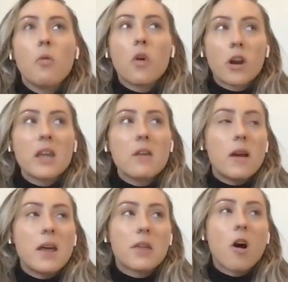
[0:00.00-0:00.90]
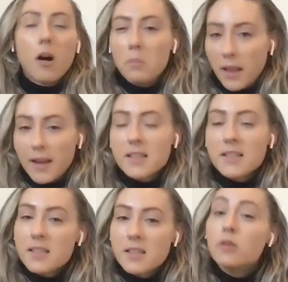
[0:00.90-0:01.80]
working with
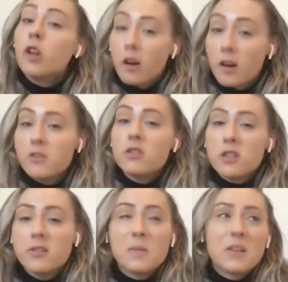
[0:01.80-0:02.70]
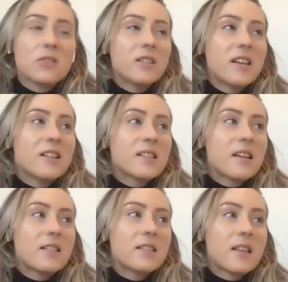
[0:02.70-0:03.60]
complex, large geospatial data
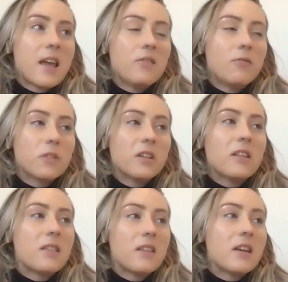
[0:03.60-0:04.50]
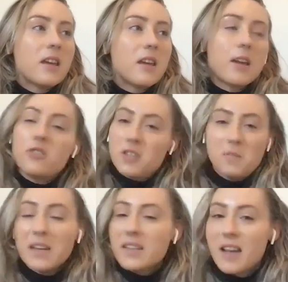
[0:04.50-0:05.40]
sets and really thinking it
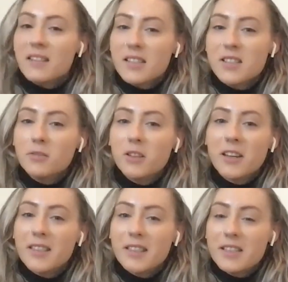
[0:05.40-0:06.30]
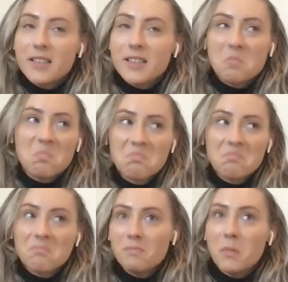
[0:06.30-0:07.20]
just makes sense to look at this
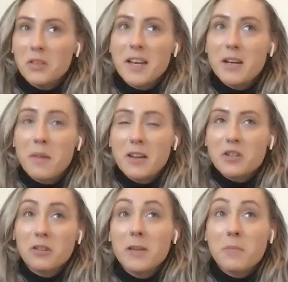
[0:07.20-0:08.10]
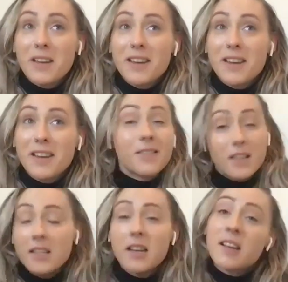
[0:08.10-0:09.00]
multidimensionally because
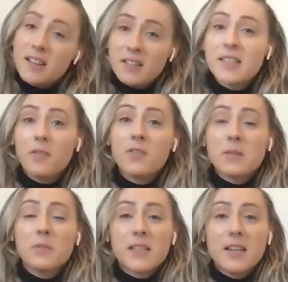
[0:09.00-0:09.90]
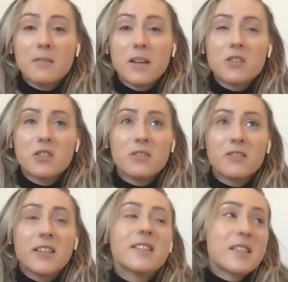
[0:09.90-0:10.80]
the data itself is
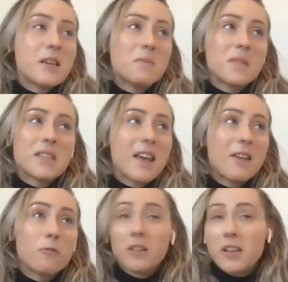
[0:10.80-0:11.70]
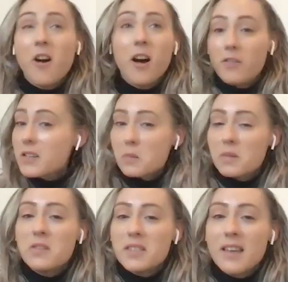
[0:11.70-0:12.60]
multidimensional. It seems like really obvious
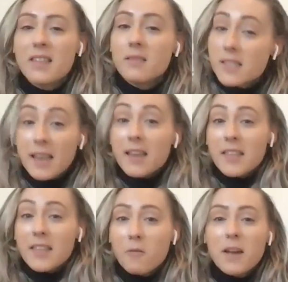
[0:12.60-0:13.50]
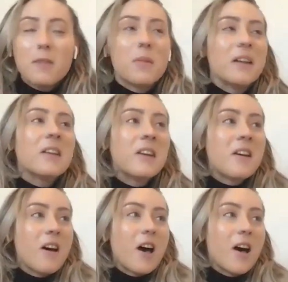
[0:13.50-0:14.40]
when you say it that way, but
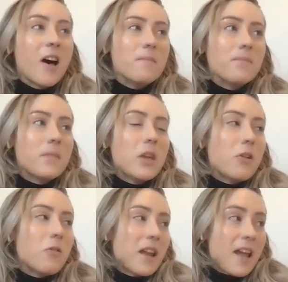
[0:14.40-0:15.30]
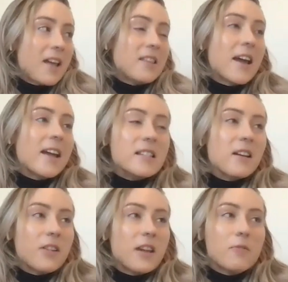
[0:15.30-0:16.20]
when I had the
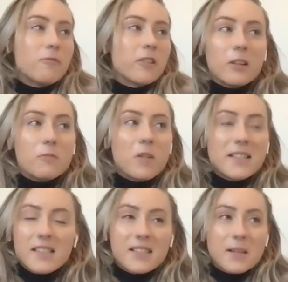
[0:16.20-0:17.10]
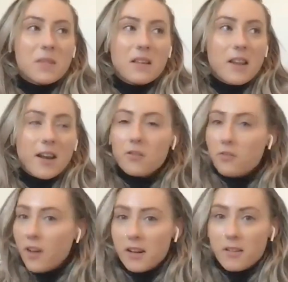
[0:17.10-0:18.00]
idea of it, it really wasn't something that I could
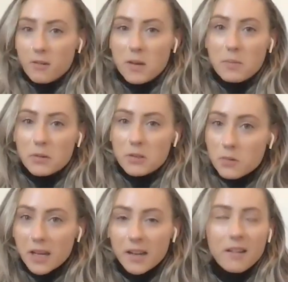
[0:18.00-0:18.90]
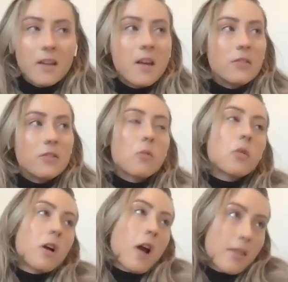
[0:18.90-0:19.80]
find other people doing. There
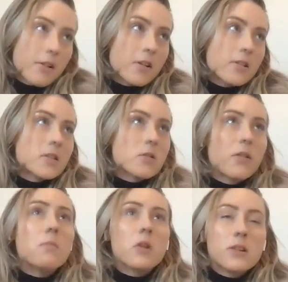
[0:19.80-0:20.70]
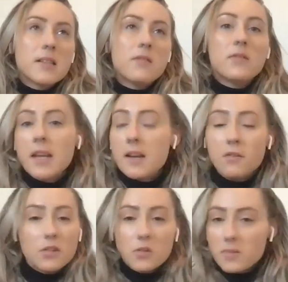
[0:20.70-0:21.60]
were other sort of immersive data
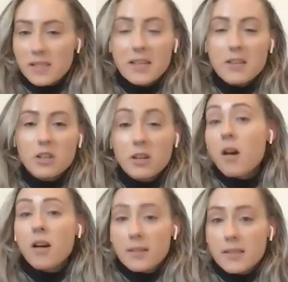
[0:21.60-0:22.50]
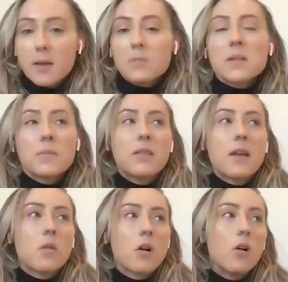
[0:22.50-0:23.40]
visualization concepts, but
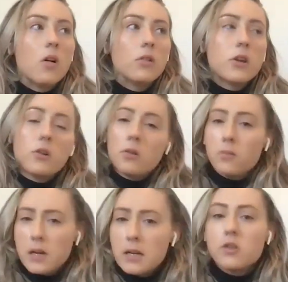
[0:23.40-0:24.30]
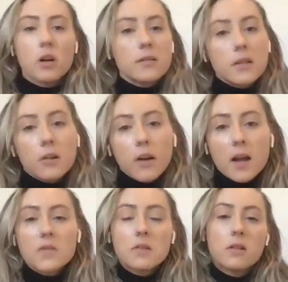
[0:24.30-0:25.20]
they were all 3D charts and
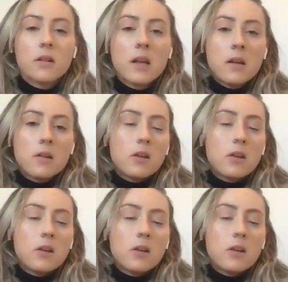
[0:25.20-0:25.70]
graphs or